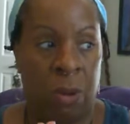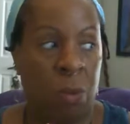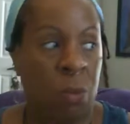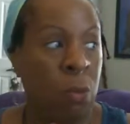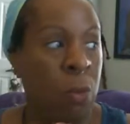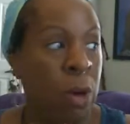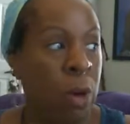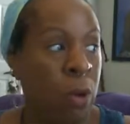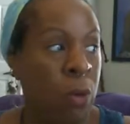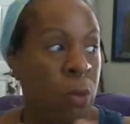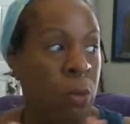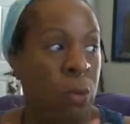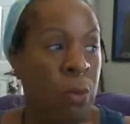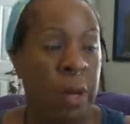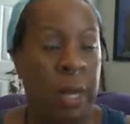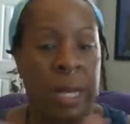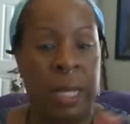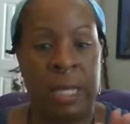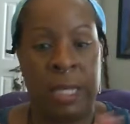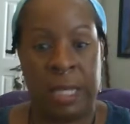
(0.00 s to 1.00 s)
whoa,
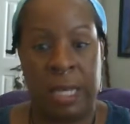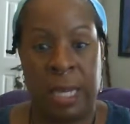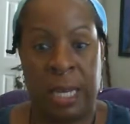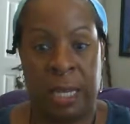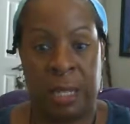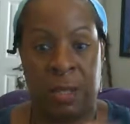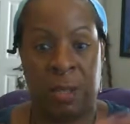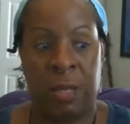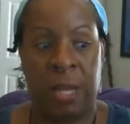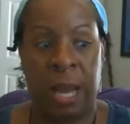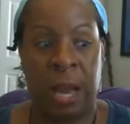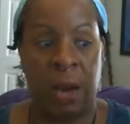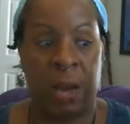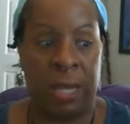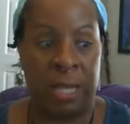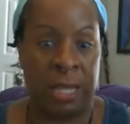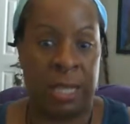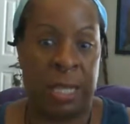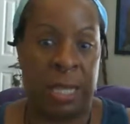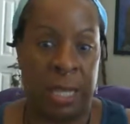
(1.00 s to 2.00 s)
what is this? Now
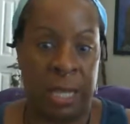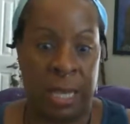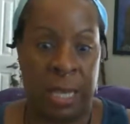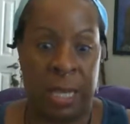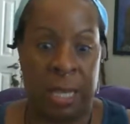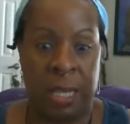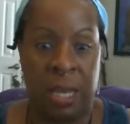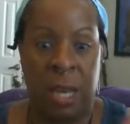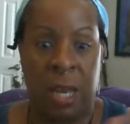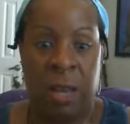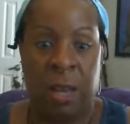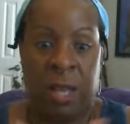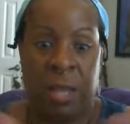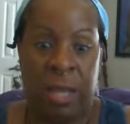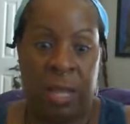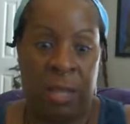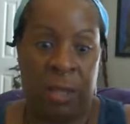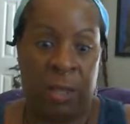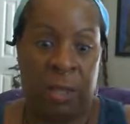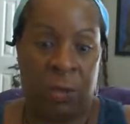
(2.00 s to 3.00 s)
I see this.
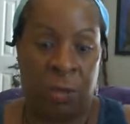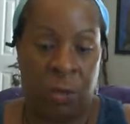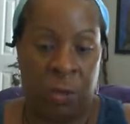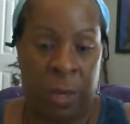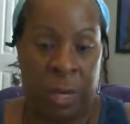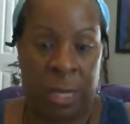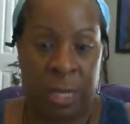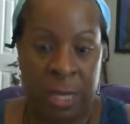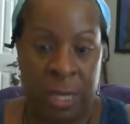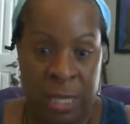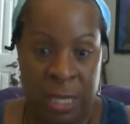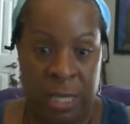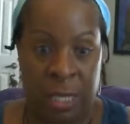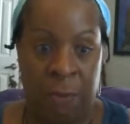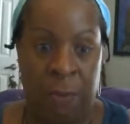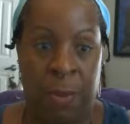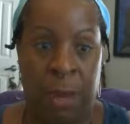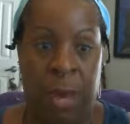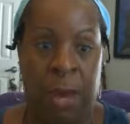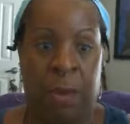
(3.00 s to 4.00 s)
What is this
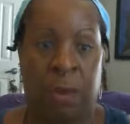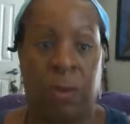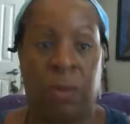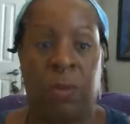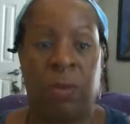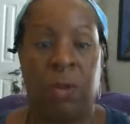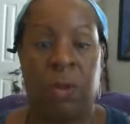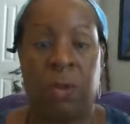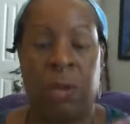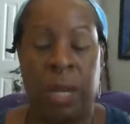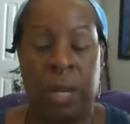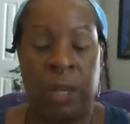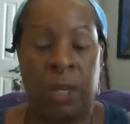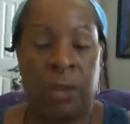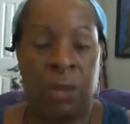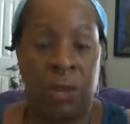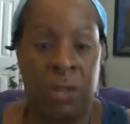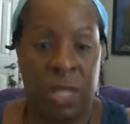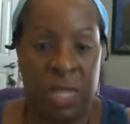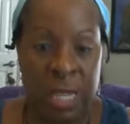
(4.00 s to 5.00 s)
about? So now
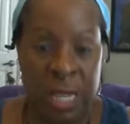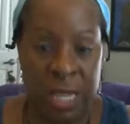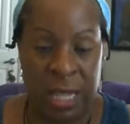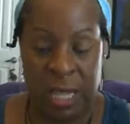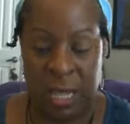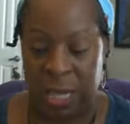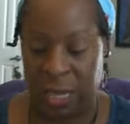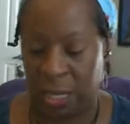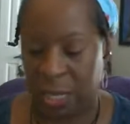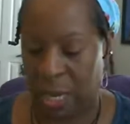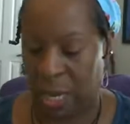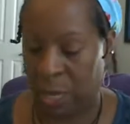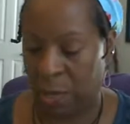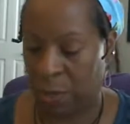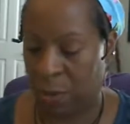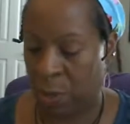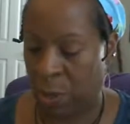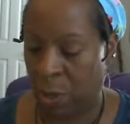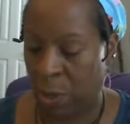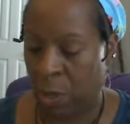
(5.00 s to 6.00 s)
you see these
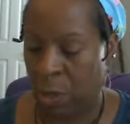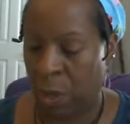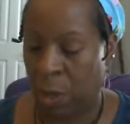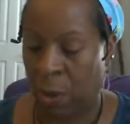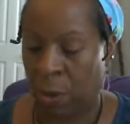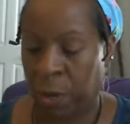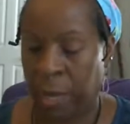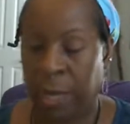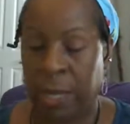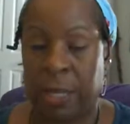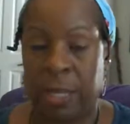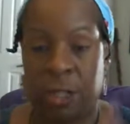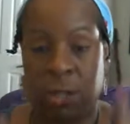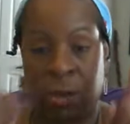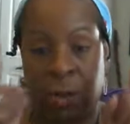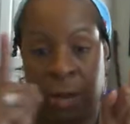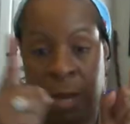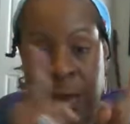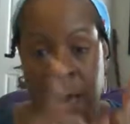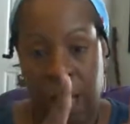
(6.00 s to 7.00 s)
things. Okay,
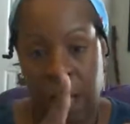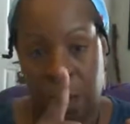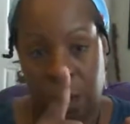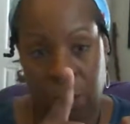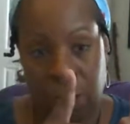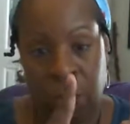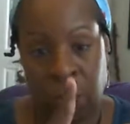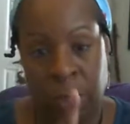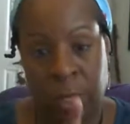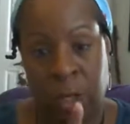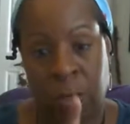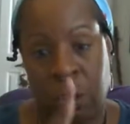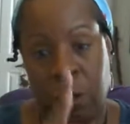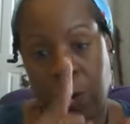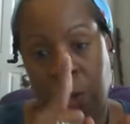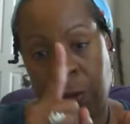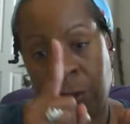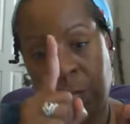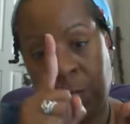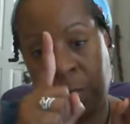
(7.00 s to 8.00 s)
so now when you
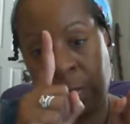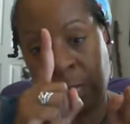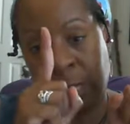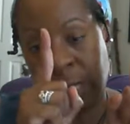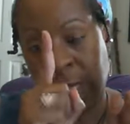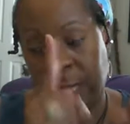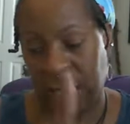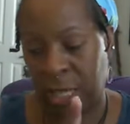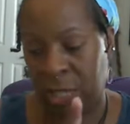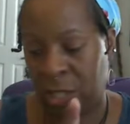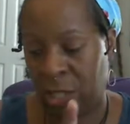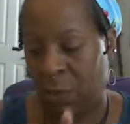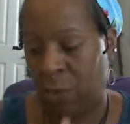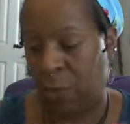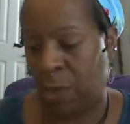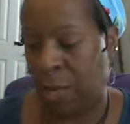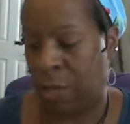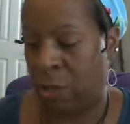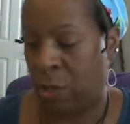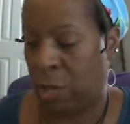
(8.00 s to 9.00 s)
go to the sixth
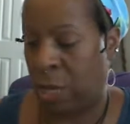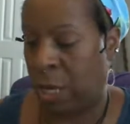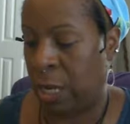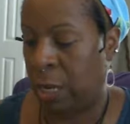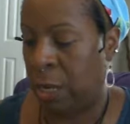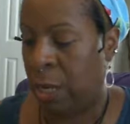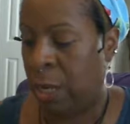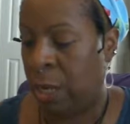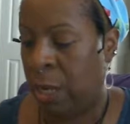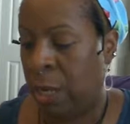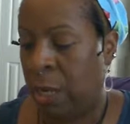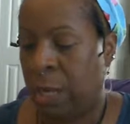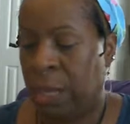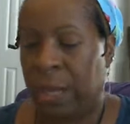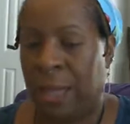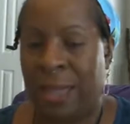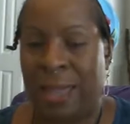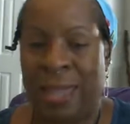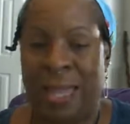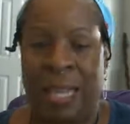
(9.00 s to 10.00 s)
dimension,
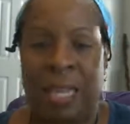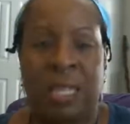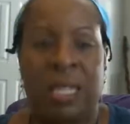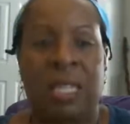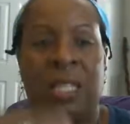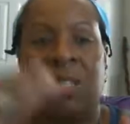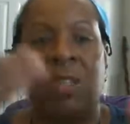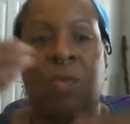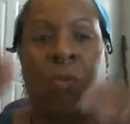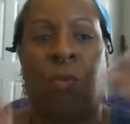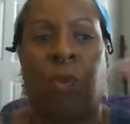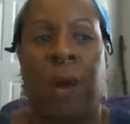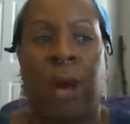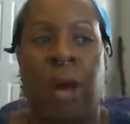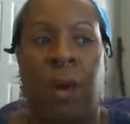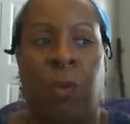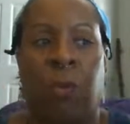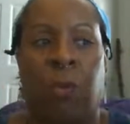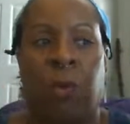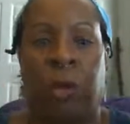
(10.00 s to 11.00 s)
this is the
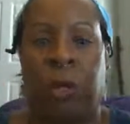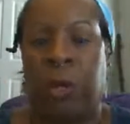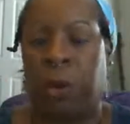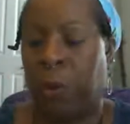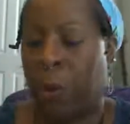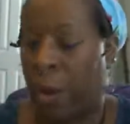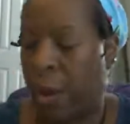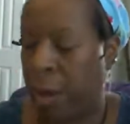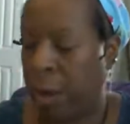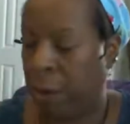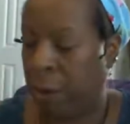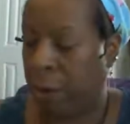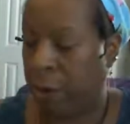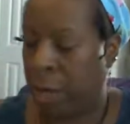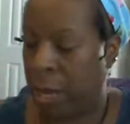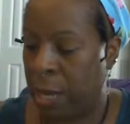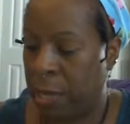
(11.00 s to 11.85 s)
realm where your higher